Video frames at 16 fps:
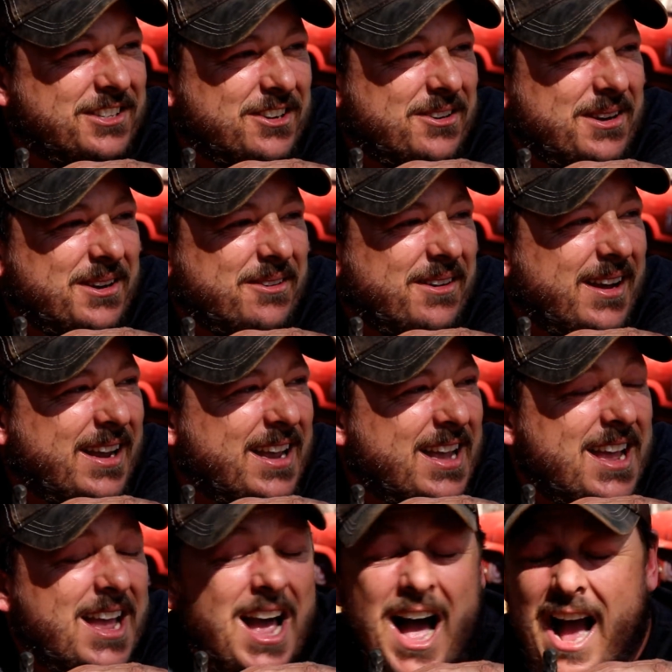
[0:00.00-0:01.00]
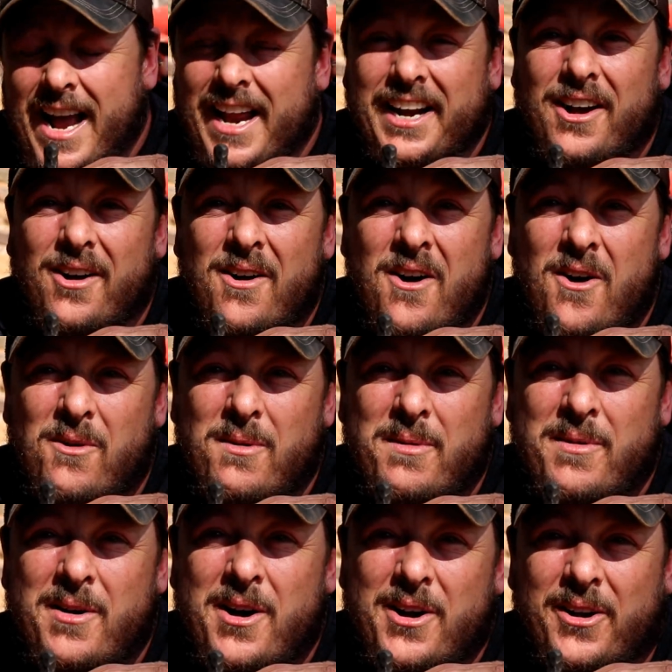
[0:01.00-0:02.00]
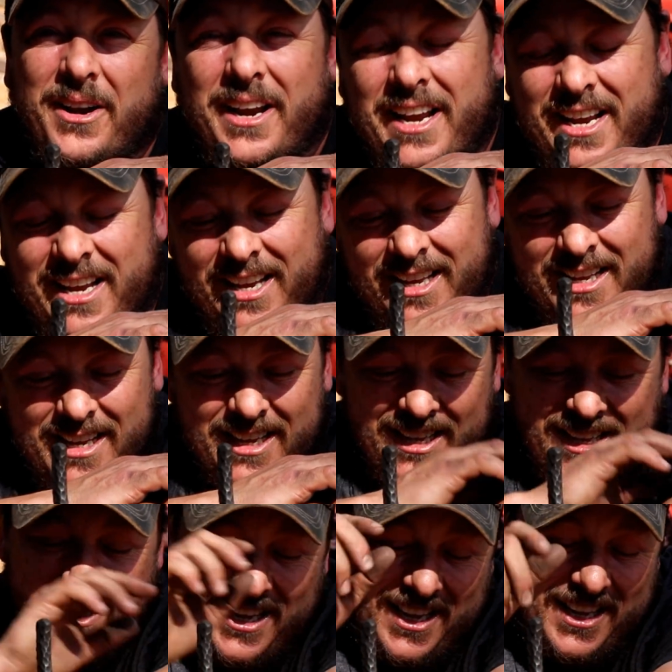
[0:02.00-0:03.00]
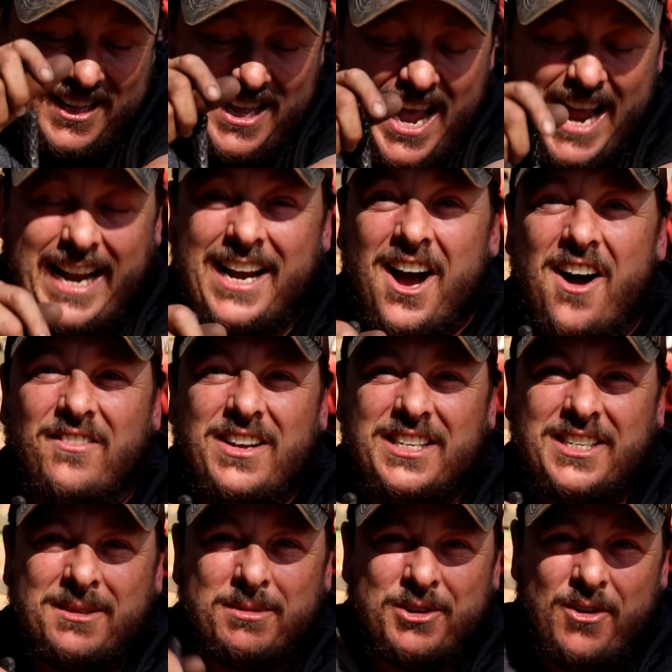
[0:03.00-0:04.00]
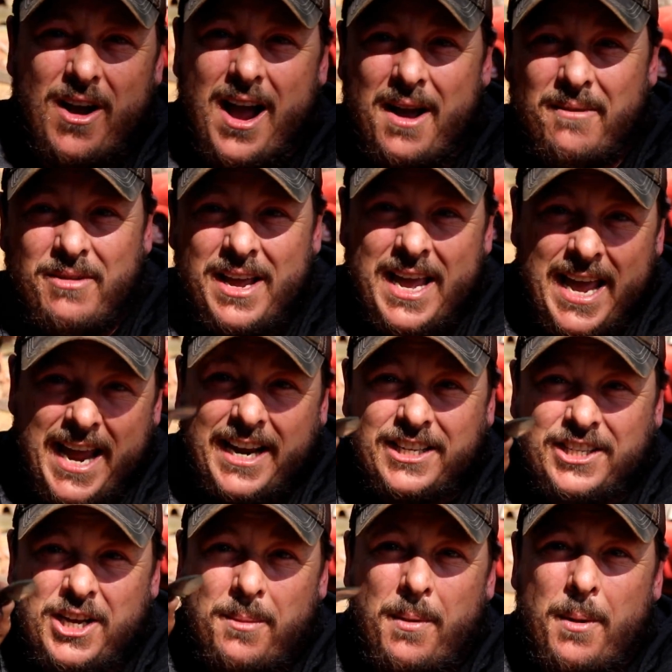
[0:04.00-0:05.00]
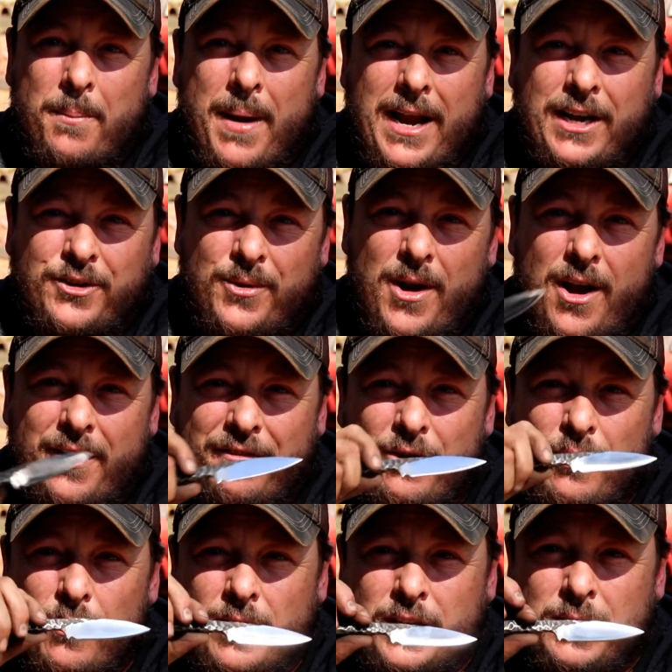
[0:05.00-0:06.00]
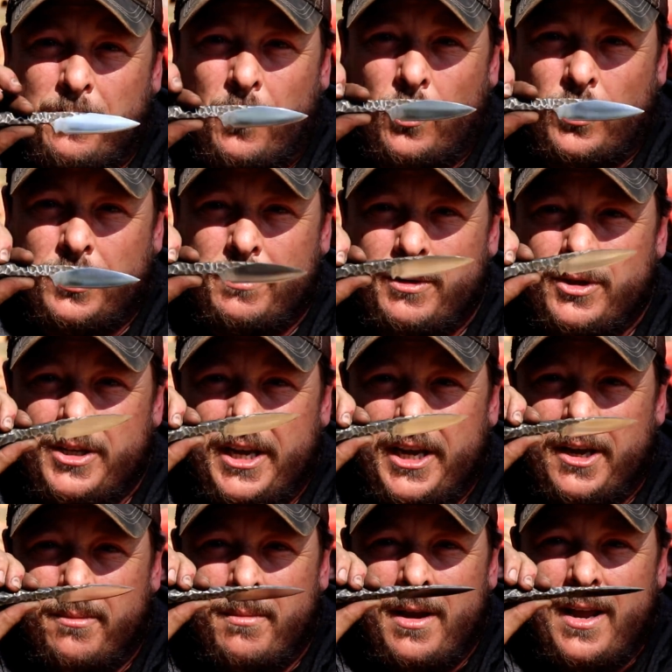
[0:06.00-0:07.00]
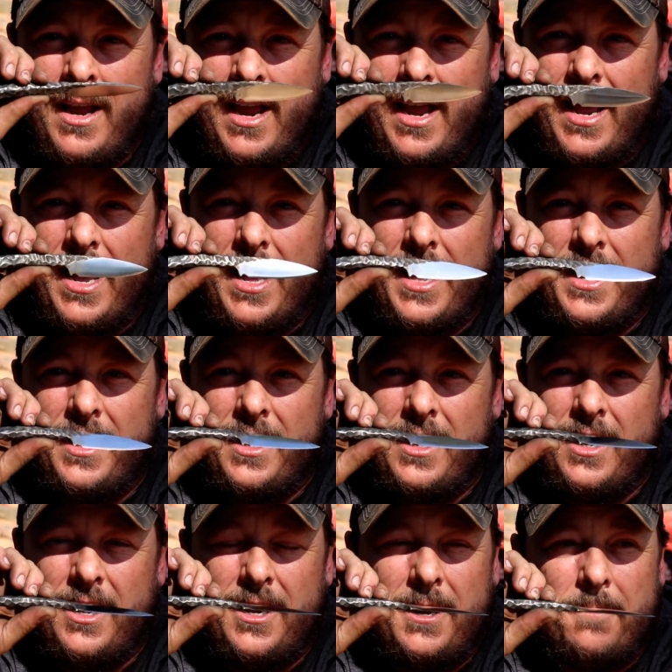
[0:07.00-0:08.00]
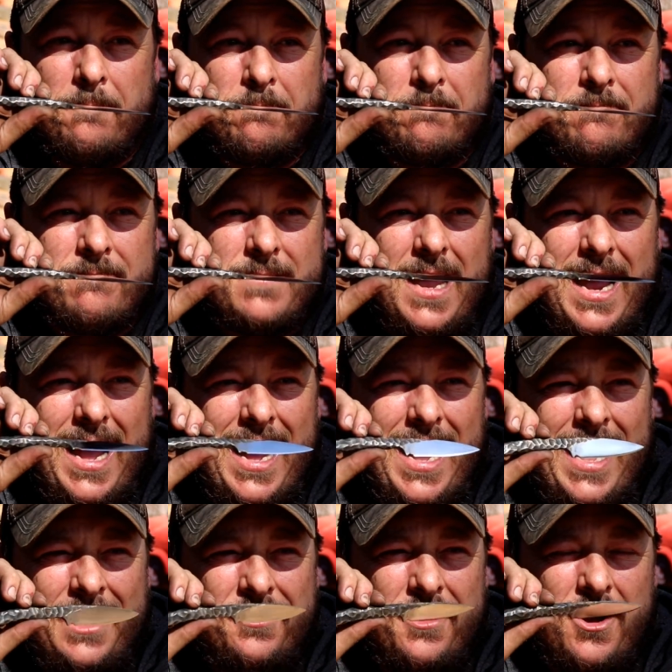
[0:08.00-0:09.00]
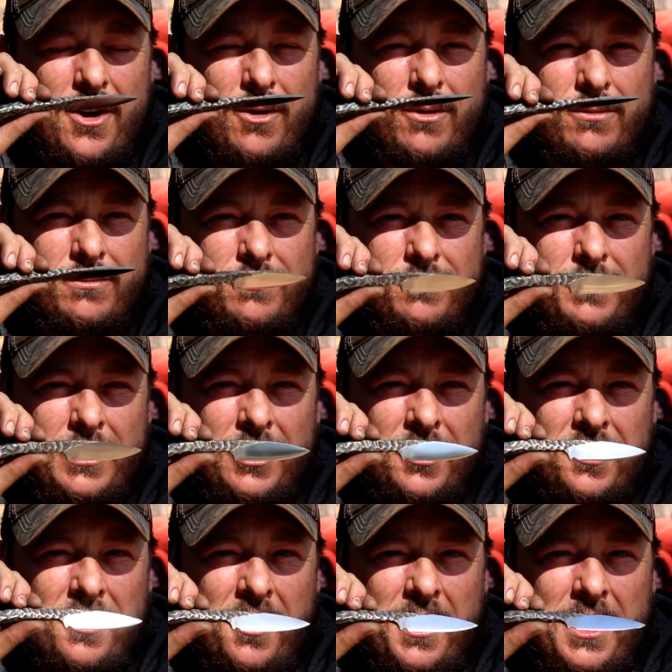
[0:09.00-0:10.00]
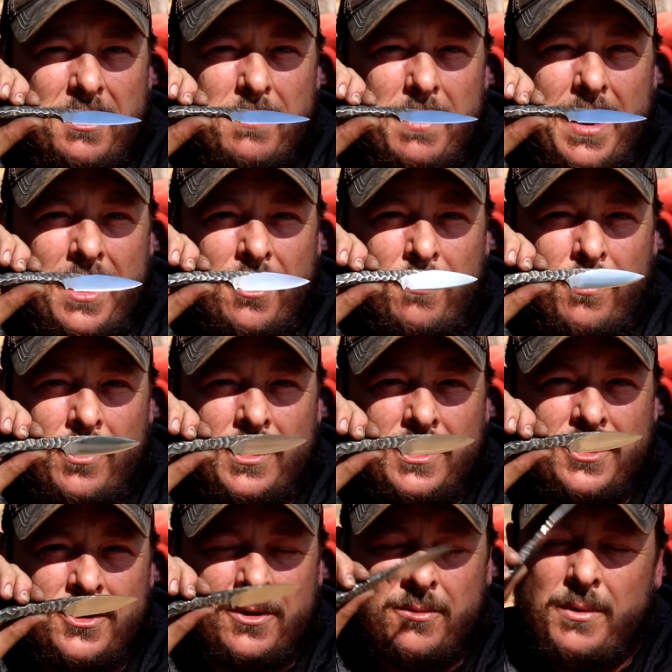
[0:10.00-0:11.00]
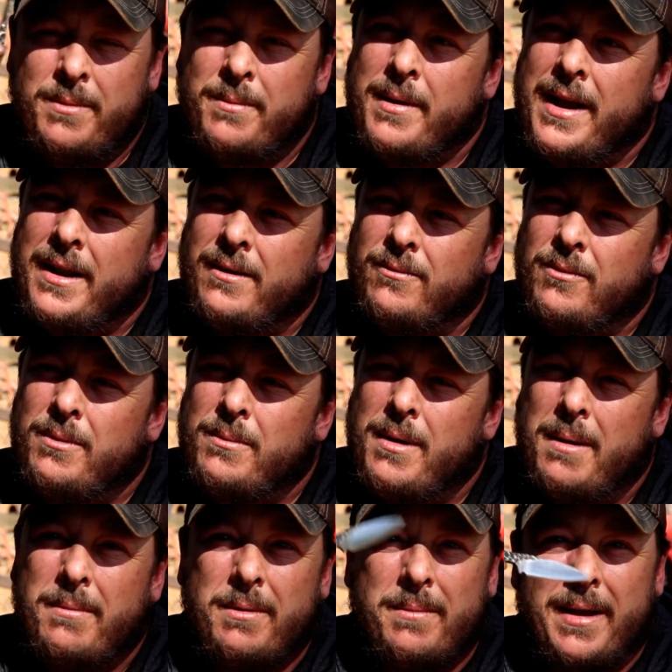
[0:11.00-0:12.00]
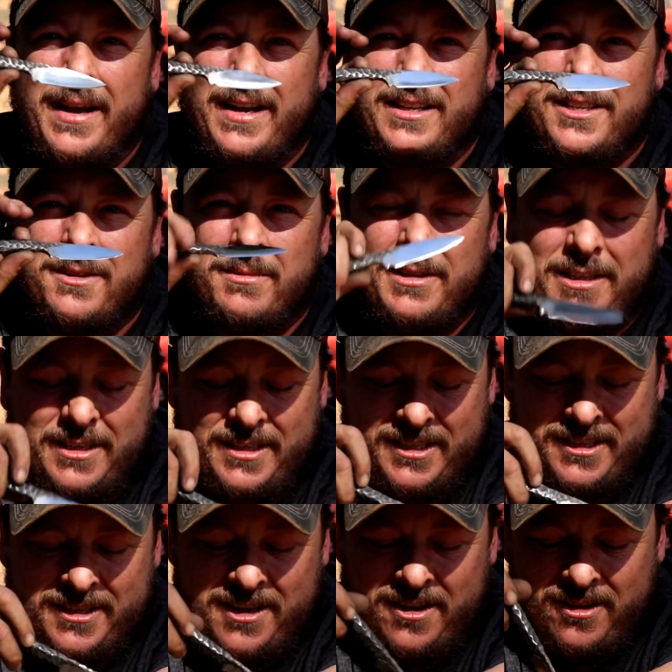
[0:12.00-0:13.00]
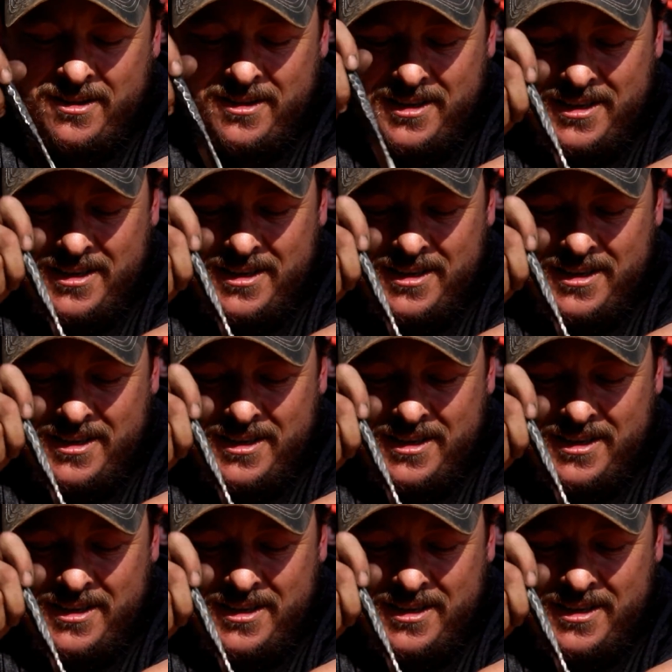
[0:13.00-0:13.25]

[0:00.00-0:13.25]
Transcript: So anyway, I gotta go home, I'm hungry. Like, comment, subscribe, hit us up on Patreon if you want to support the museum, and I don't know, be looking on eBay here pretty soon. We might be making some of these to sell.